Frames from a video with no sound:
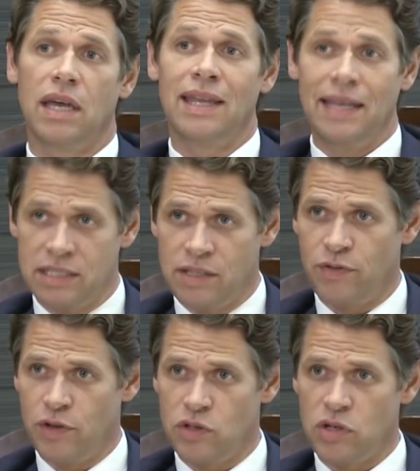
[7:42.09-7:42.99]
It is the
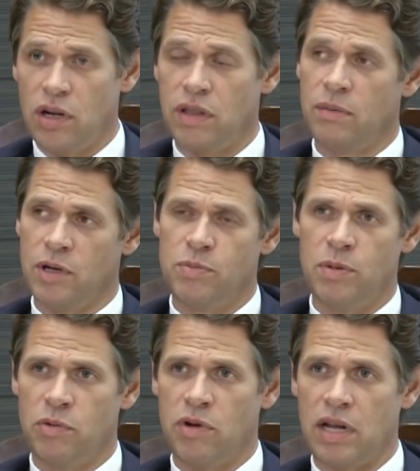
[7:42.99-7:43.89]
future. I think most
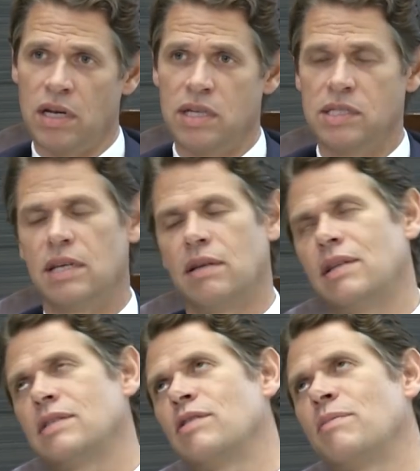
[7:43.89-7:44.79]
people recognize that,
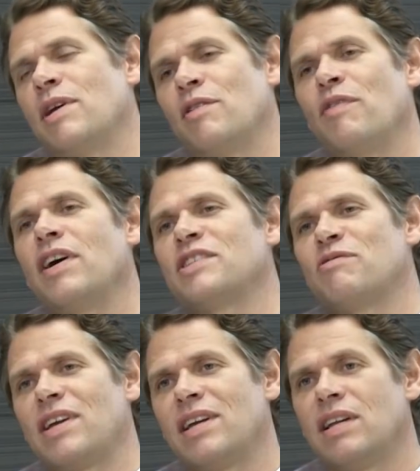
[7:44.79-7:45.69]
and it's not a matter of us
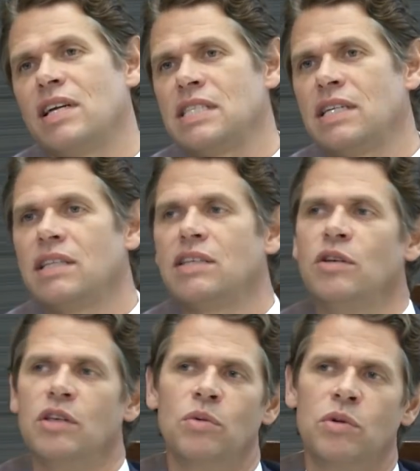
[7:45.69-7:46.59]
recognizing it.
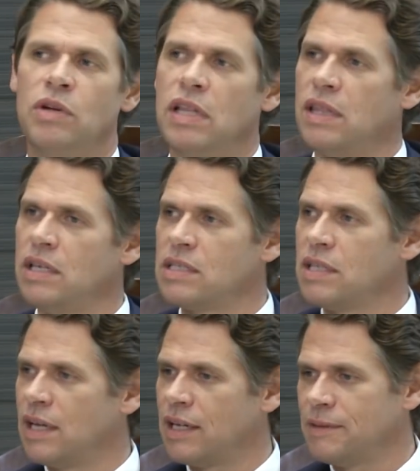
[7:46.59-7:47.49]
You will read things
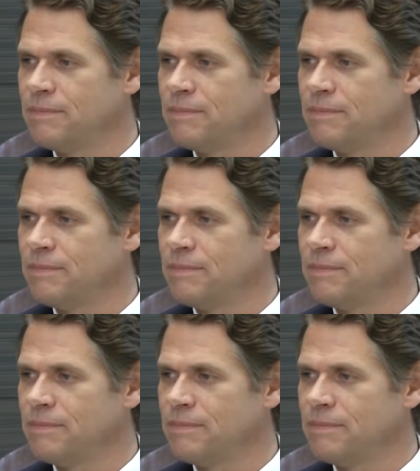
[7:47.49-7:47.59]
like,